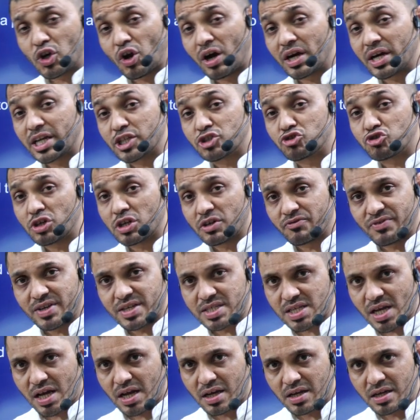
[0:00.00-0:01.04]
are not issuing
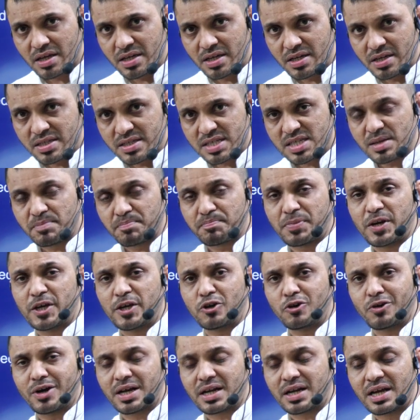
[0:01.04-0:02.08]
visa, simply
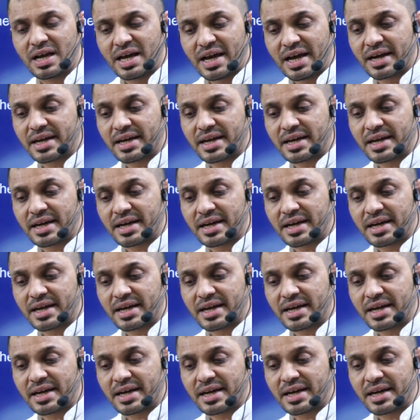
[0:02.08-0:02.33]
you are